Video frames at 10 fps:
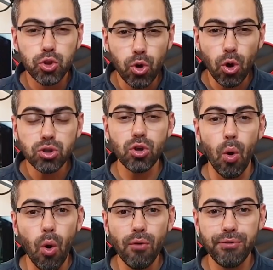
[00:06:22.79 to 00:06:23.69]
Don't
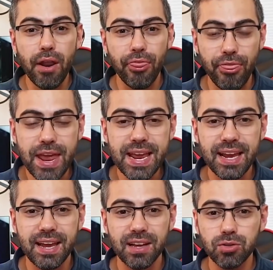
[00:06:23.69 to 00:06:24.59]

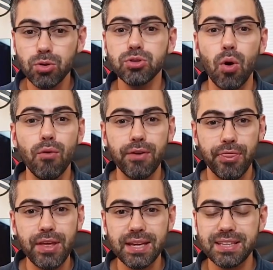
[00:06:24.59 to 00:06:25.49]
overthink, don't
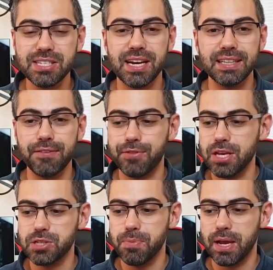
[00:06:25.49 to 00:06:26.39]
overthink these kind of
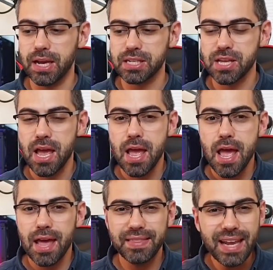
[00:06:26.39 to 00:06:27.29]
things because
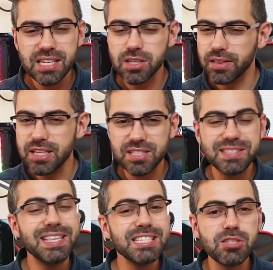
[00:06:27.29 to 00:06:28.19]
there is this
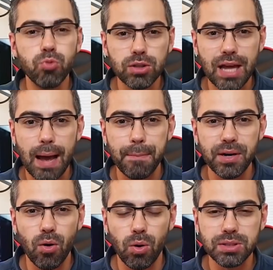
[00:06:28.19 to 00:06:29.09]
this is what
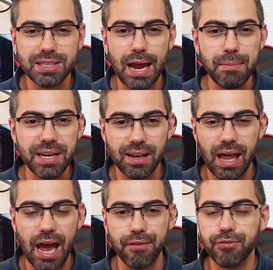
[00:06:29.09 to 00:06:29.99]
happens all the time in
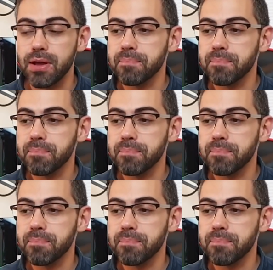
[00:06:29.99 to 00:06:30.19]
life